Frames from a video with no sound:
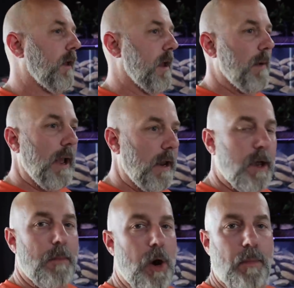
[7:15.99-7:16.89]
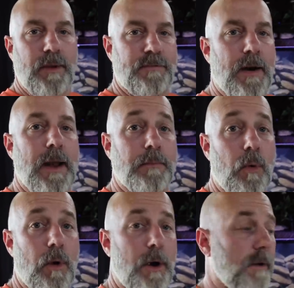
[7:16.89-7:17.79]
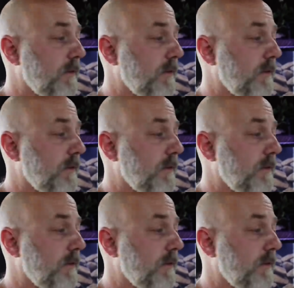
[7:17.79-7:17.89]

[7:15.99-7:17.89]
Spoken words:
Am I going to come home and find more